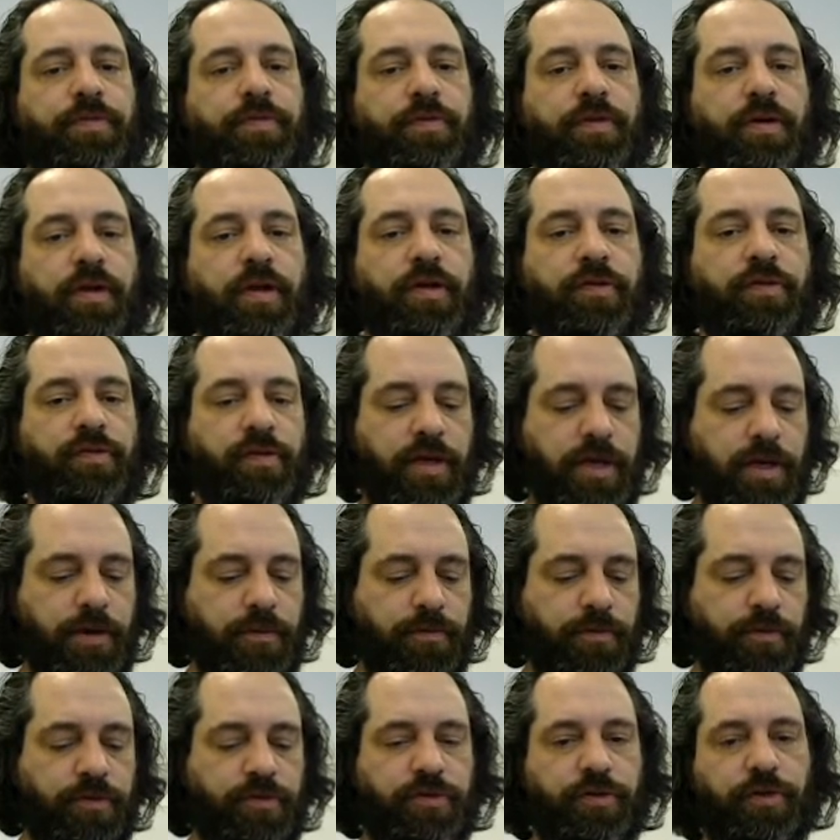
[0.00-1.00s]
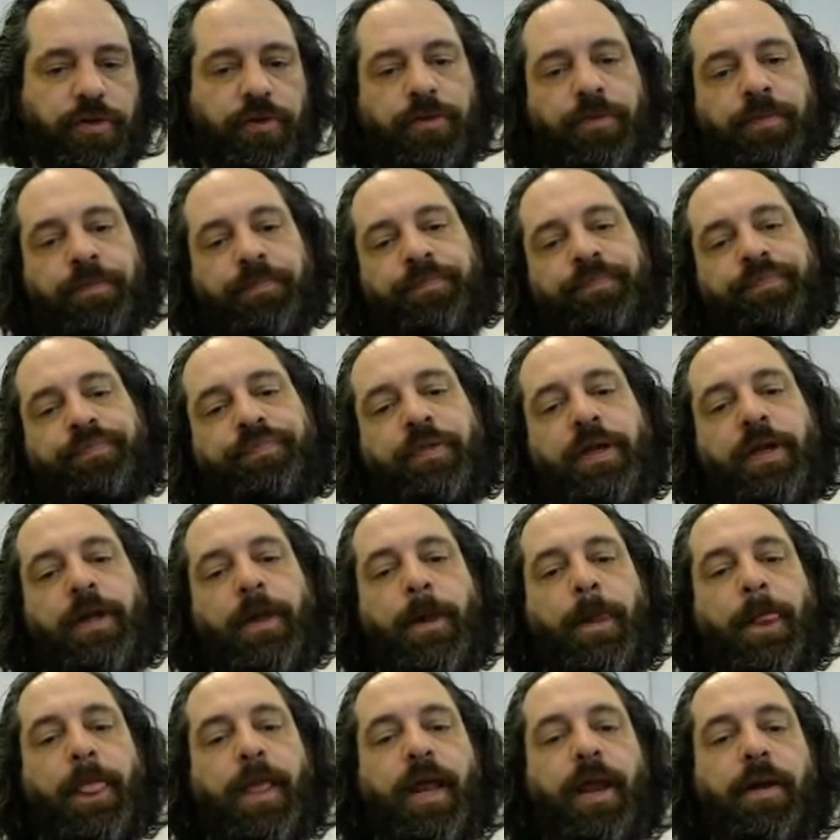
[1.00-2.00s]
is equal to,
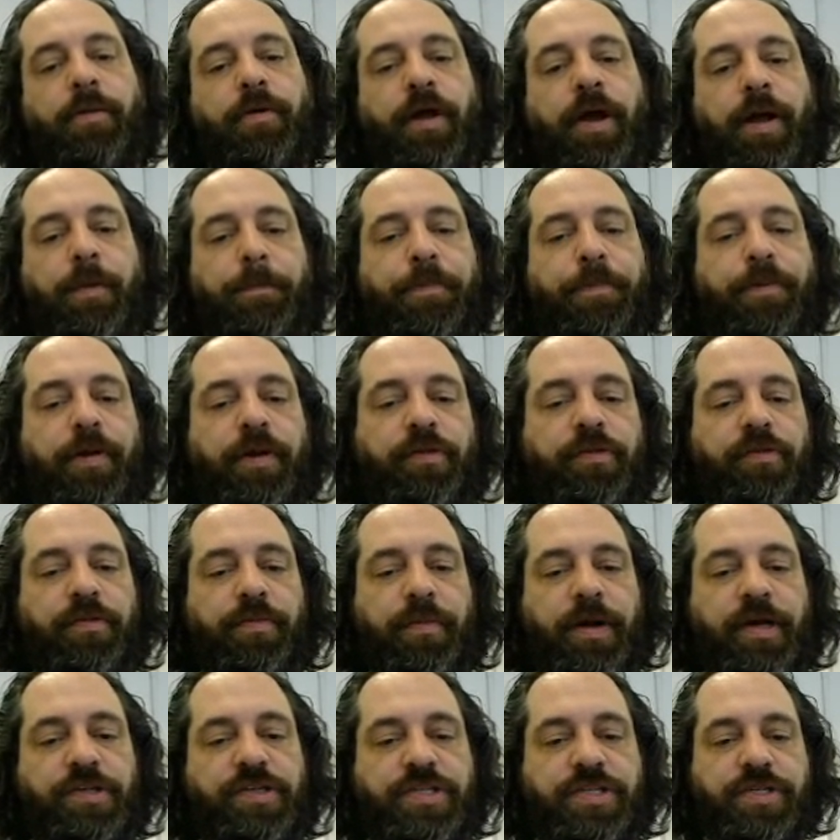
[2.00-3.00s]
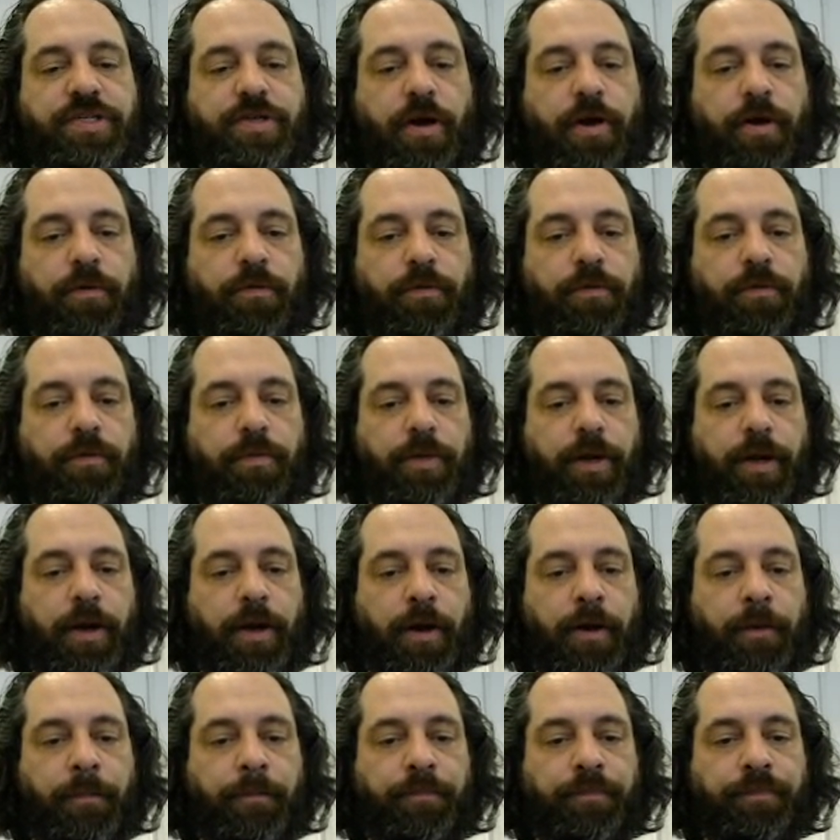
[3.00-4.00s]
and I'm going to put it to my start room
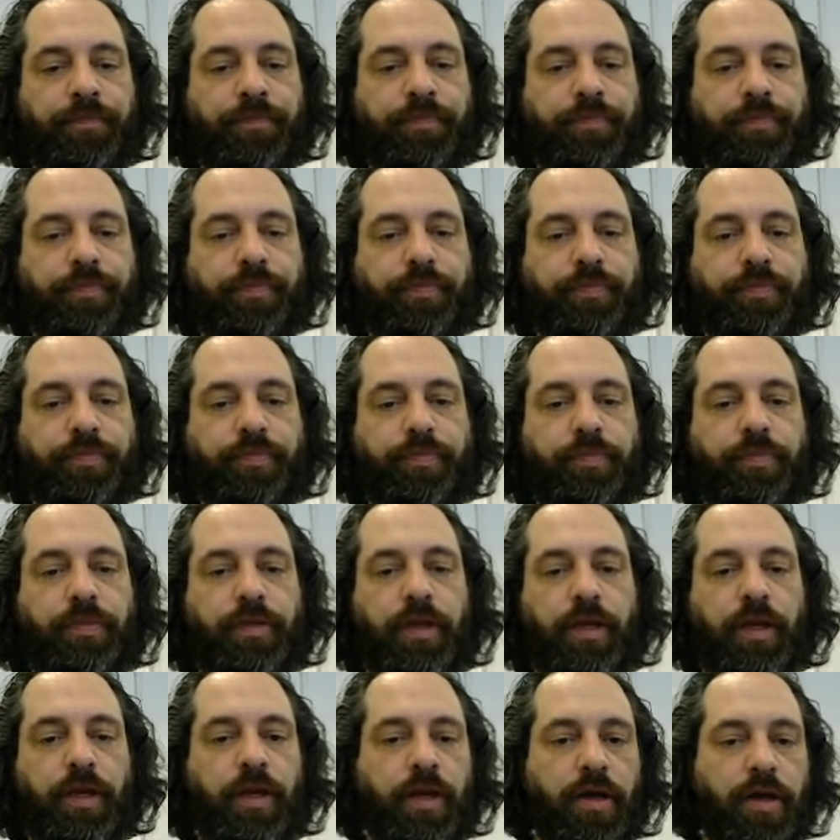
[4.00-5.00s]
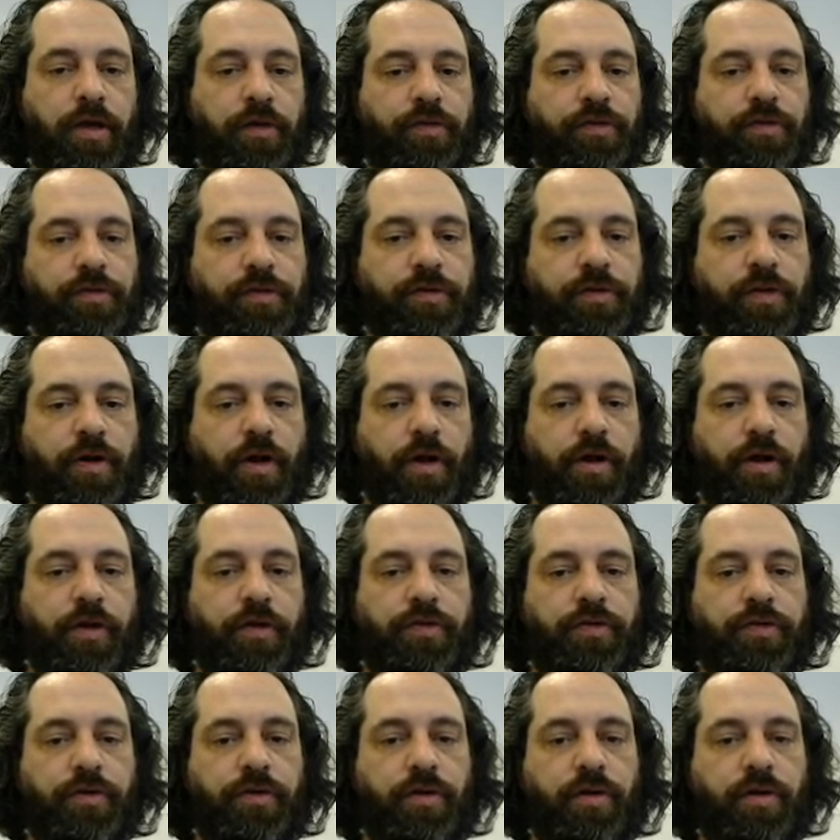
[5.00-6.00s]
here.
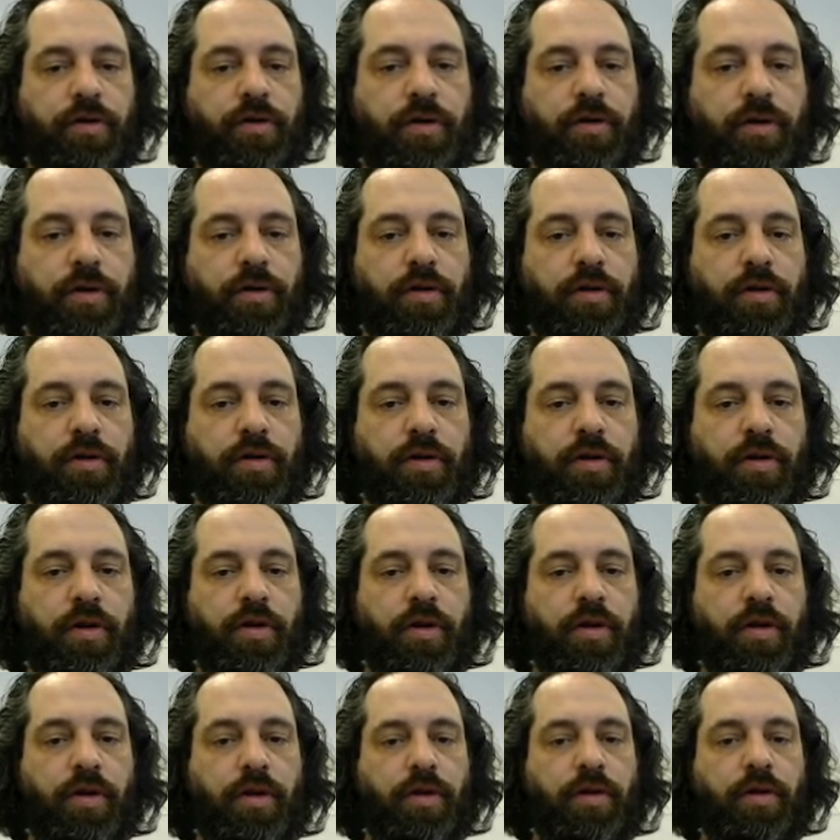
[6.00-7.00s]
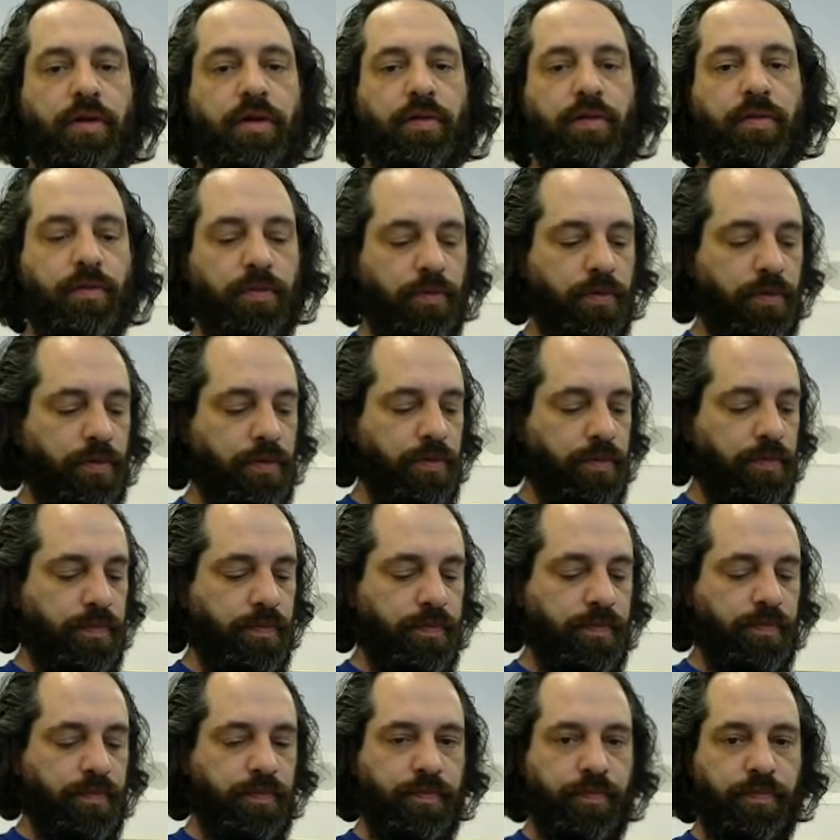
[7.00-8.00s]
Start room.